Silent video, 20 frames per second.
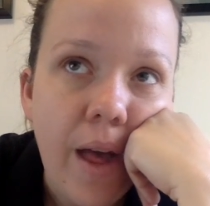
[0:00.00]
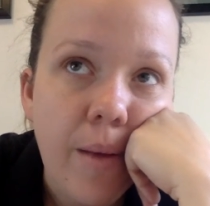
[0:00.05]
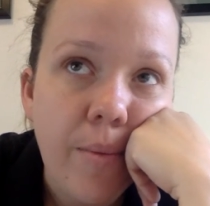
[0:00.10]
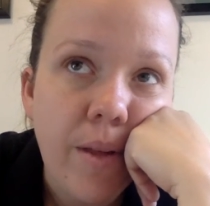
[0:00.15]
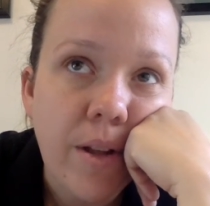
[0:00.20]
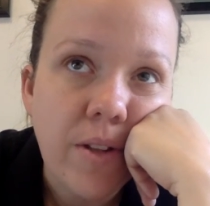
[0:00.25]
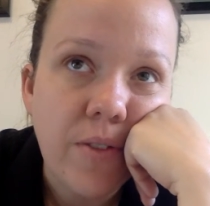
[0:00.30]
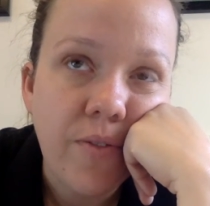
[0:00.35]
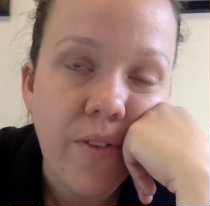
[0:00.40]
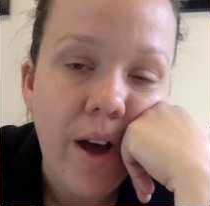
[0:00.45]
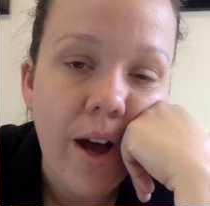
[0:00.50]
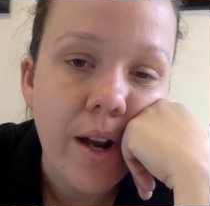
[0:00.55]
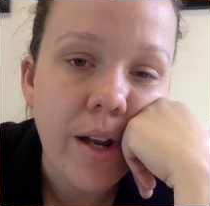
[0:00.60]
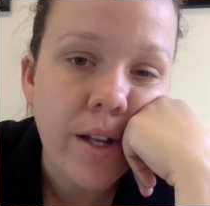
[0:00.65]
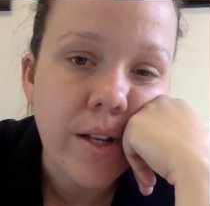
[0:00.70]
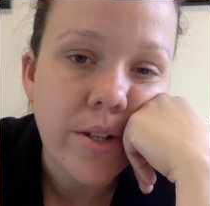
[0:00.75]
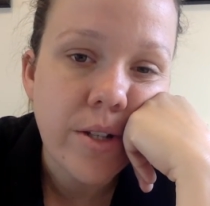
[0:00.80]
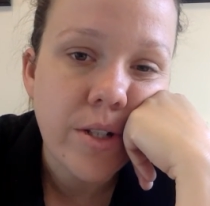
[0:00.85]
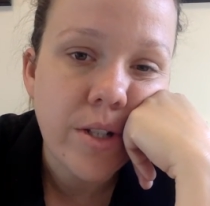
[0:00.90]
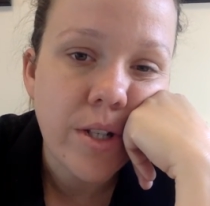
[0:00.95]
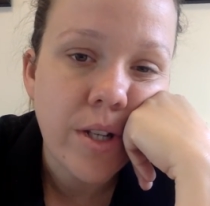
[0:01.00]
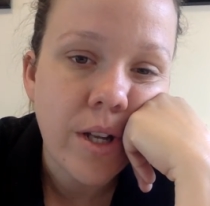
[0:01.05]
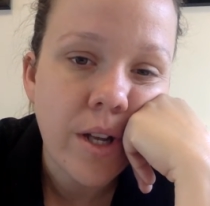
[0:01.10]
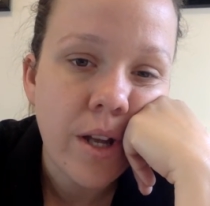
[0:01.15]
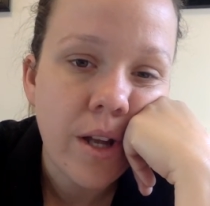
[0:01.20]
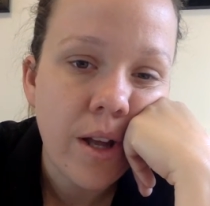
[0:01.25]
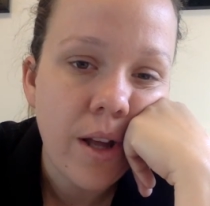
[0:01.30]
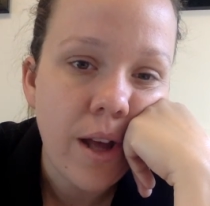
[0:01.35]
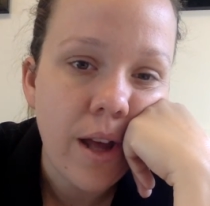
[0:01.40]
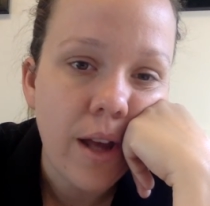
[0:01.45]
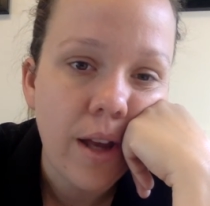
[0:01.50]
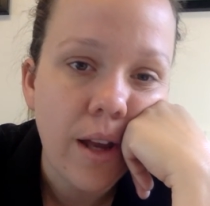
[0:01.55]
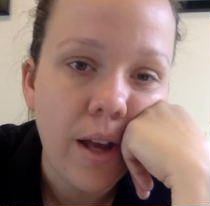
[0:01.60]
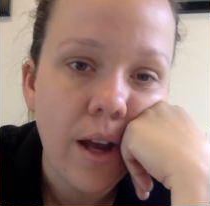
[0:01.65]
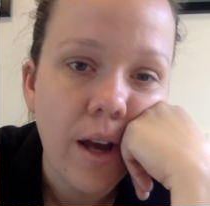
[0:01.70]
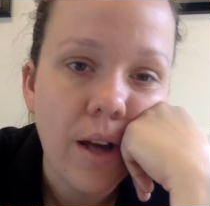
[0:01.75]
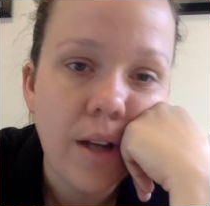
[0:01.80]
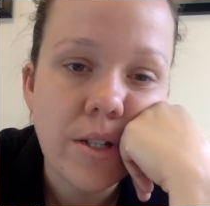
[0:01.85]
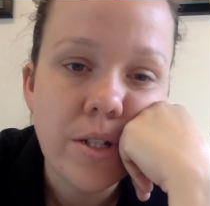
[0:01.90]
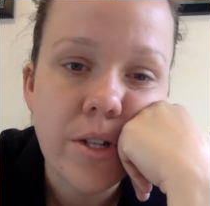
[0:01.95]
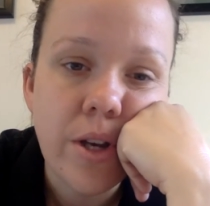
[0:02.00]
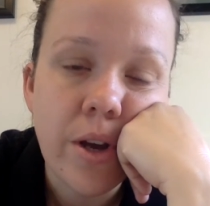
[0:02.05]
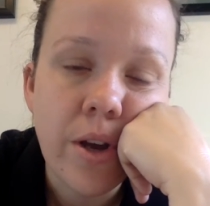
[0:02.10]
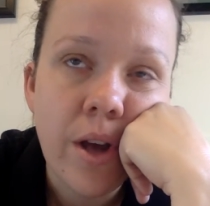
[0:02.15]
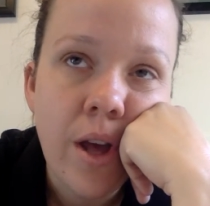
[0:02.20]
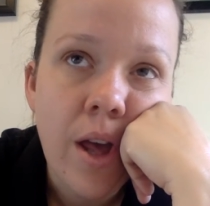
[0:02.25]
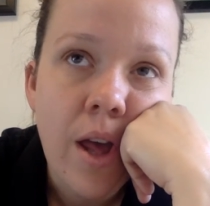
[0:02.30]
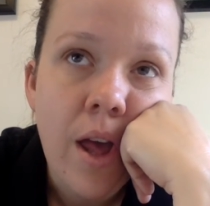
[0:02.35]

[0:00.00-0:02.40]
that's varnished and cut. So